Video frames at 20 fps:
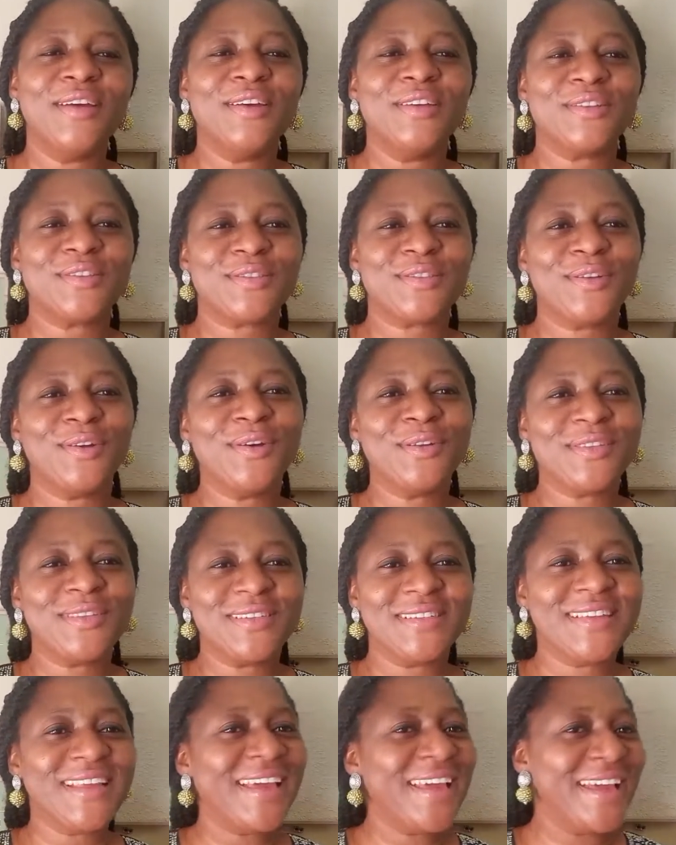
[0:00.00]
So
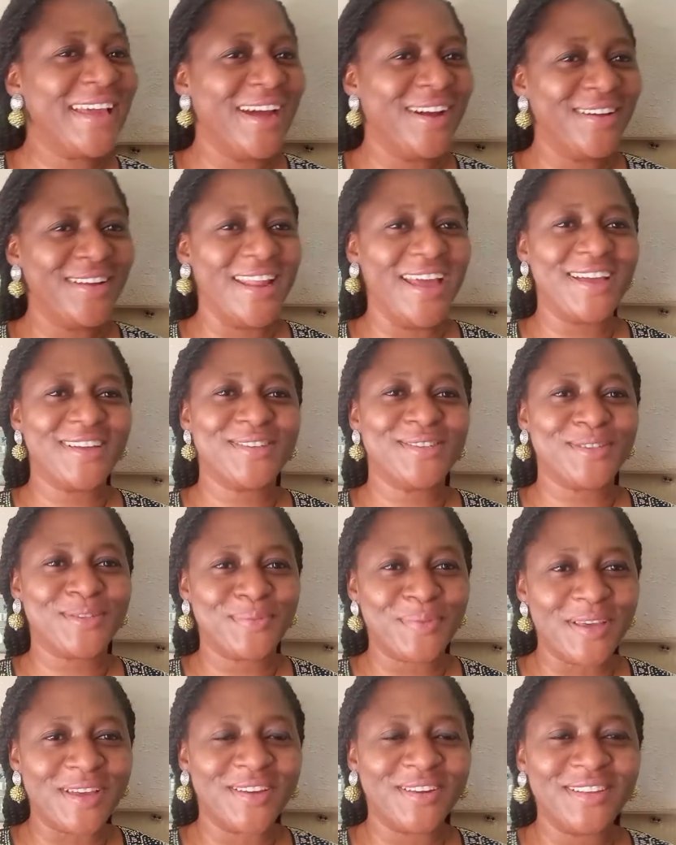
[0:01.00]
today I would like to
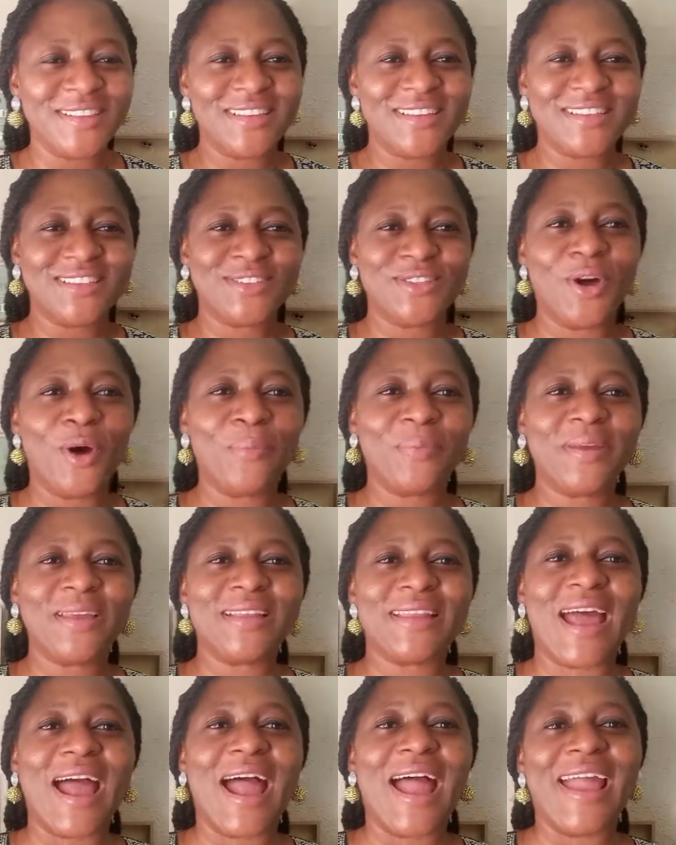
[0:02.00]
speak on the
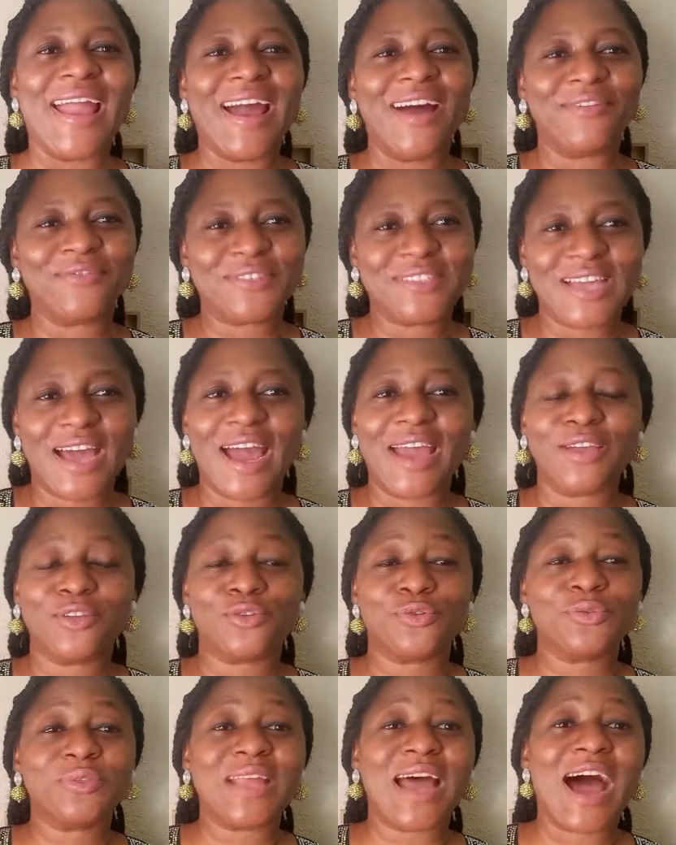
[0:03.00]
topic that I have
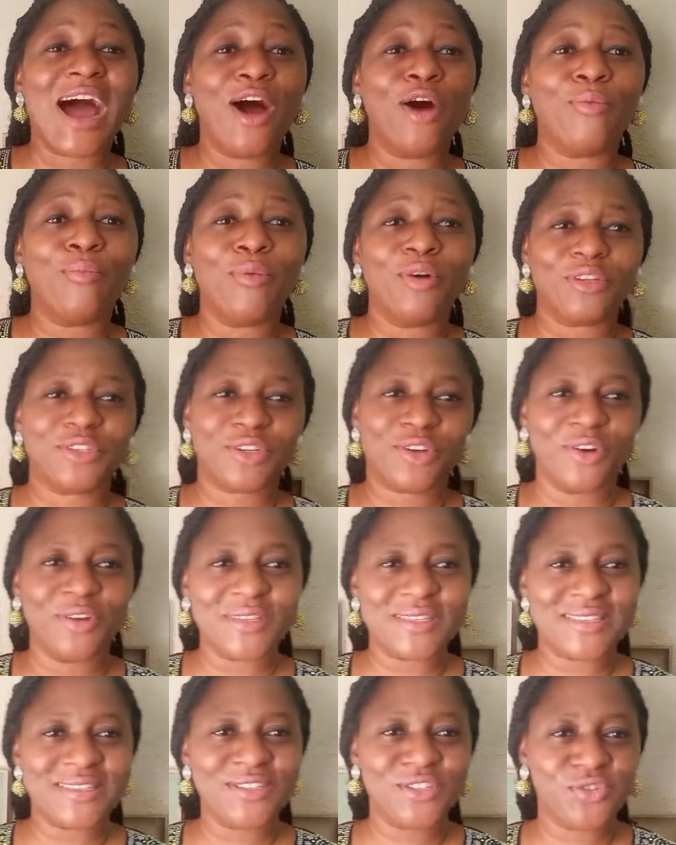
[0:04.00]
titled, how much
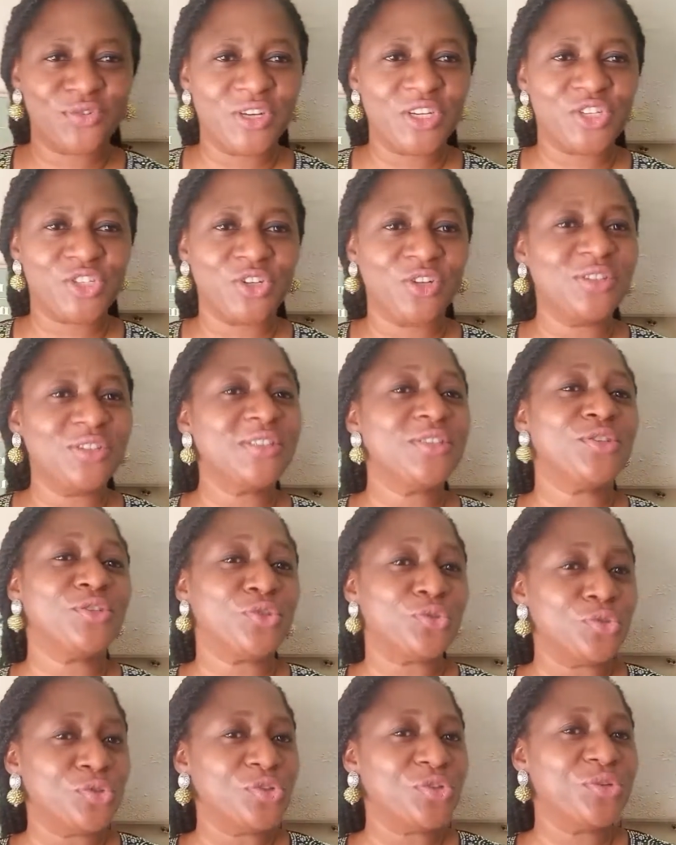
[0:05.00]
consideration
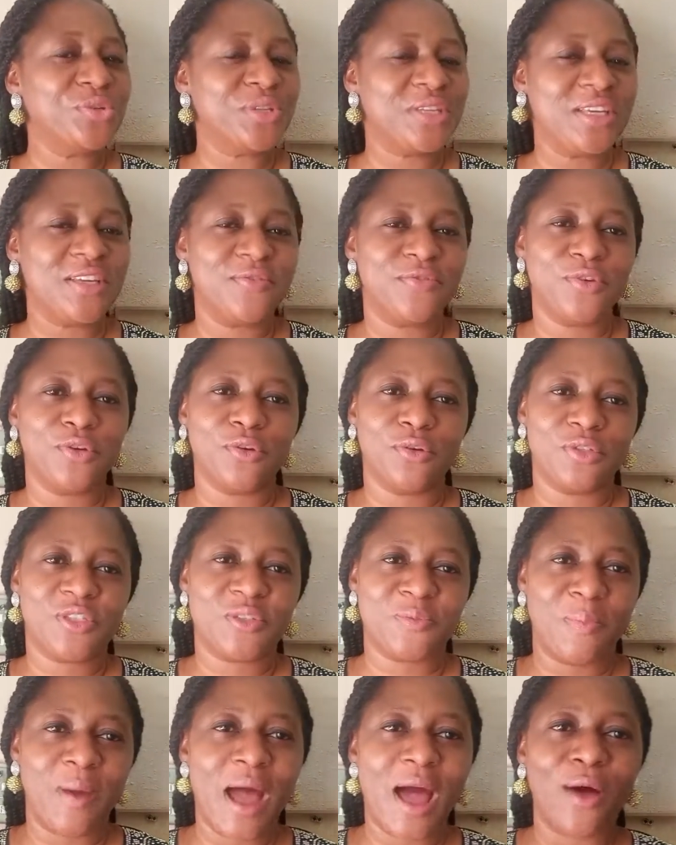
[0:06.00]
do you give your
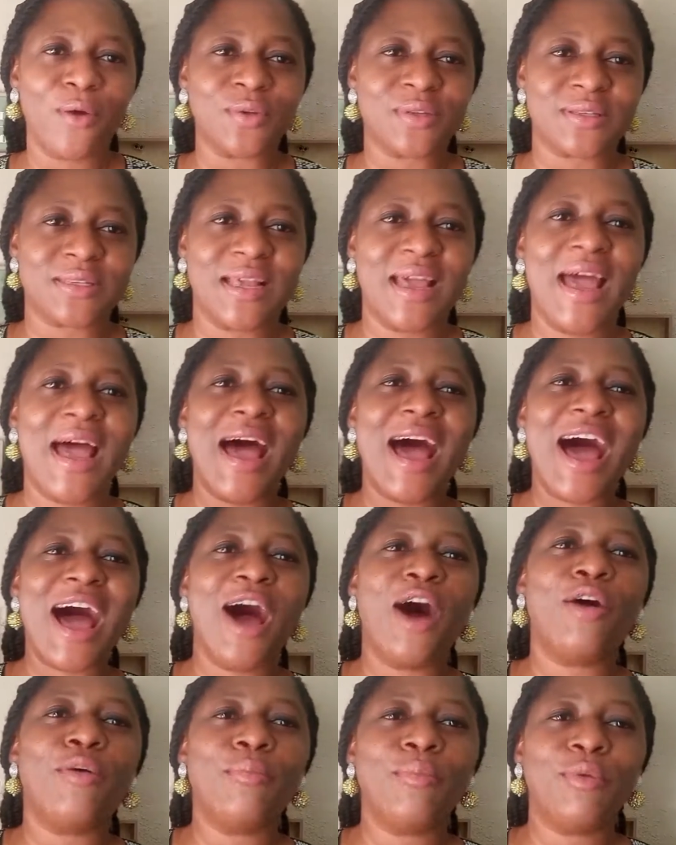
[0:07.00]
spouse?
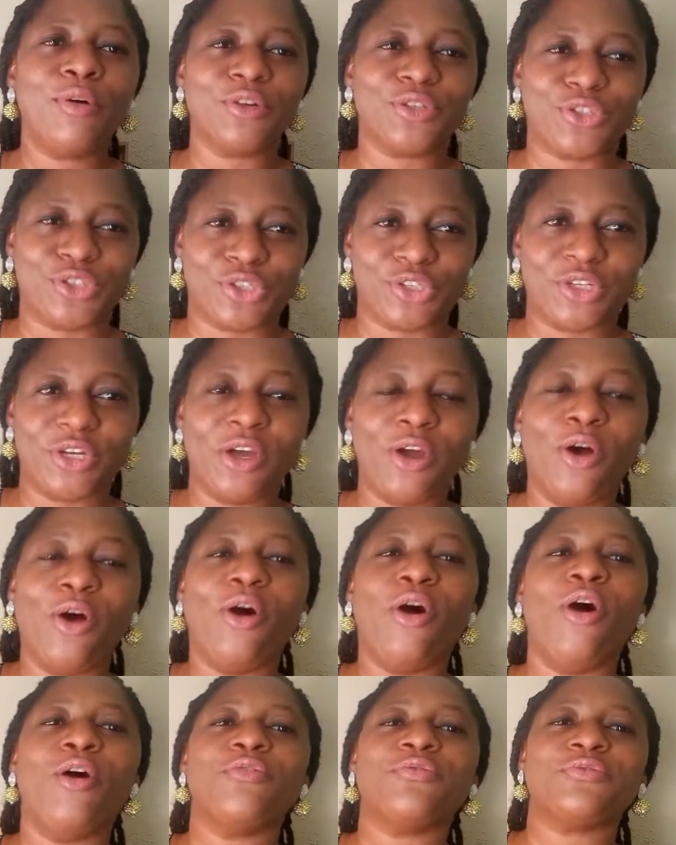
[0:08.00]
How much
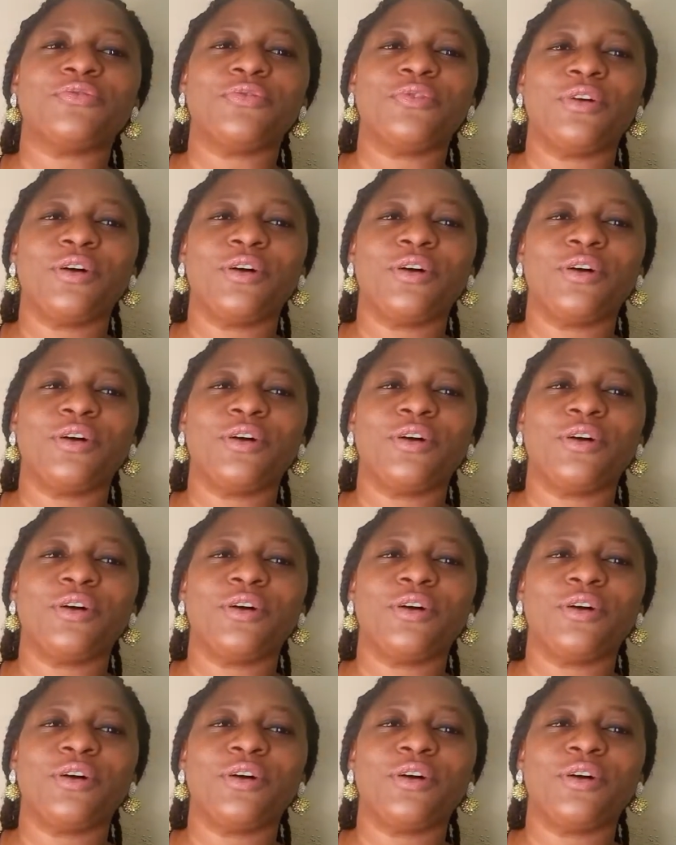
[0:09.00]
of